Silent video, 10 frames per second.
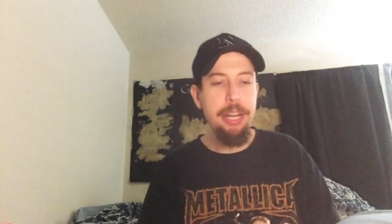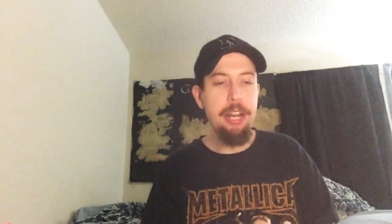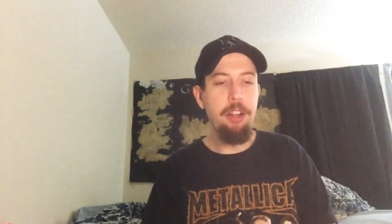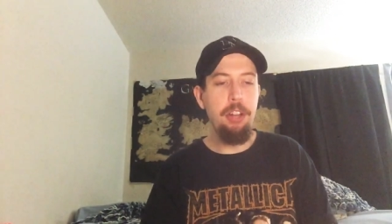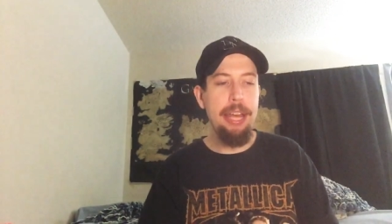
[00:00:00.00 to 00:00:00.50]

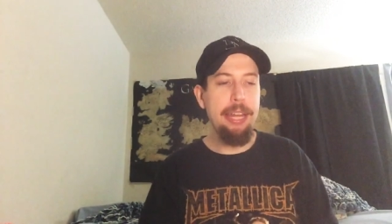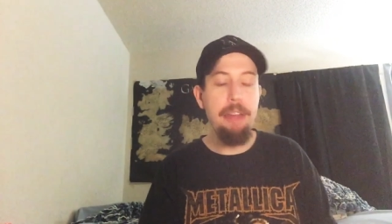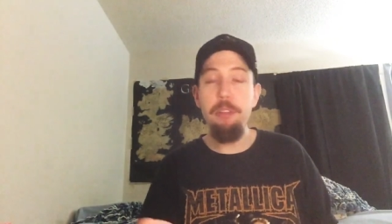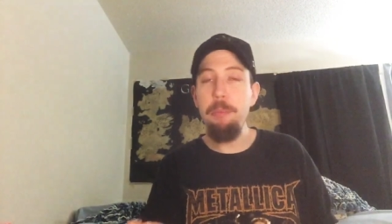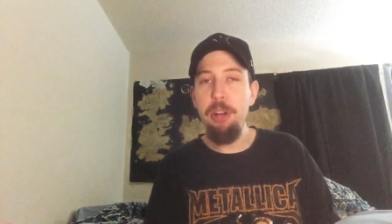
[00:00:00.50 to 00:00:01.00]
You know, like
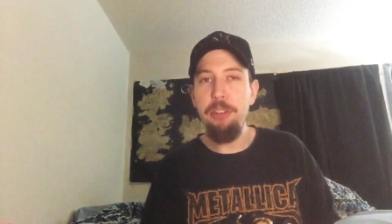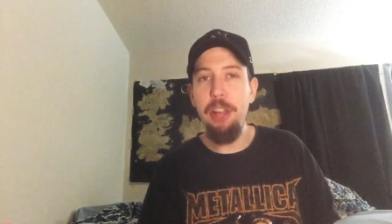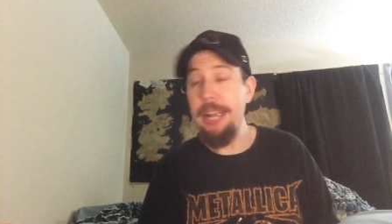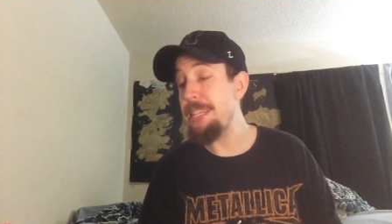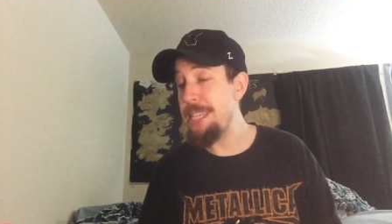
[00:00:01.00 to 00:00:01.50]
everybody
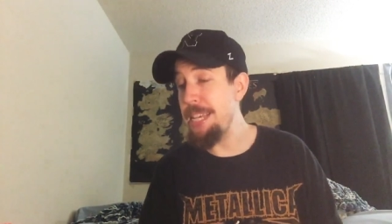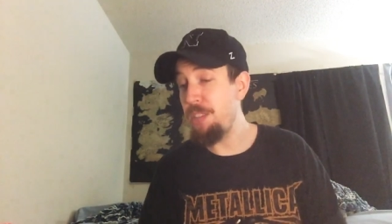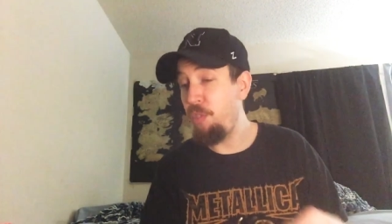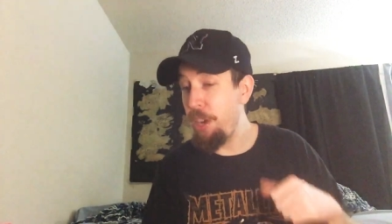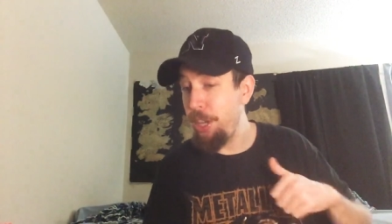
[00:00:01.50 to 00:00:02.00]
likes
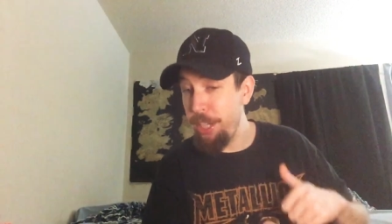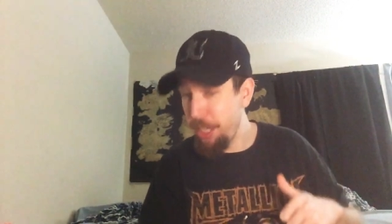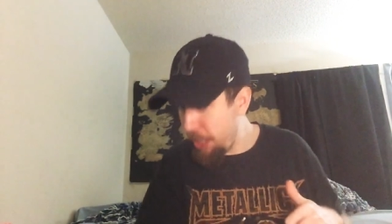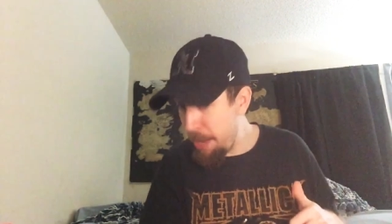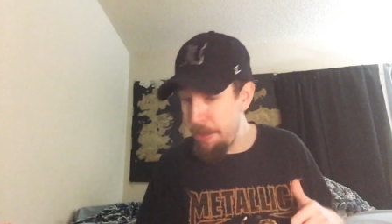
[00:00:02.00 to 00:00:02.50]
this
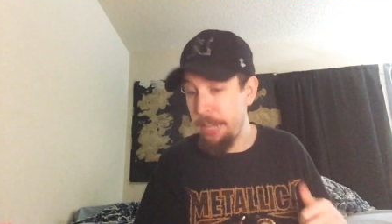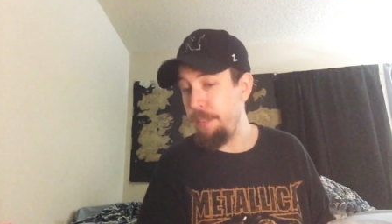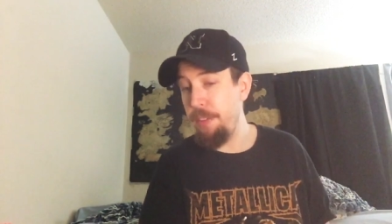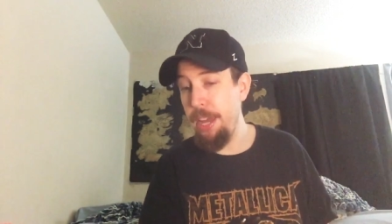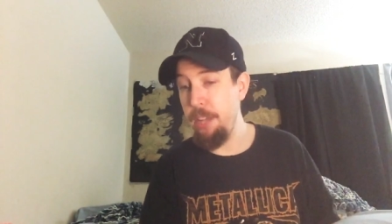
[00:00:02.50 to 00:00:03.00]
fucking gimmick
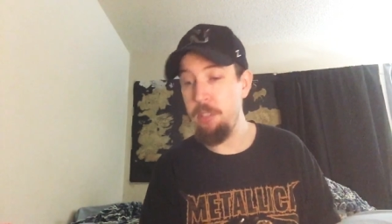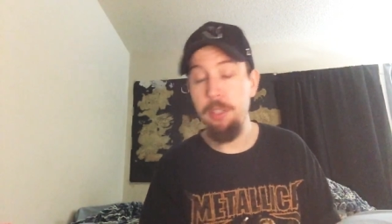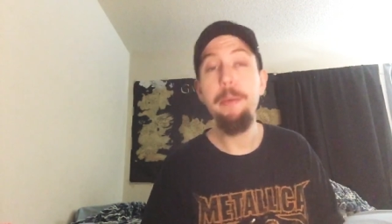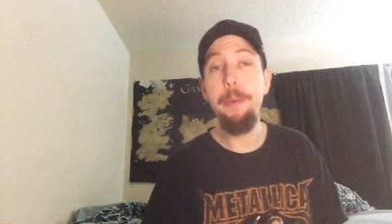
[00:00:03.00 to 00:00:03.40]
of his.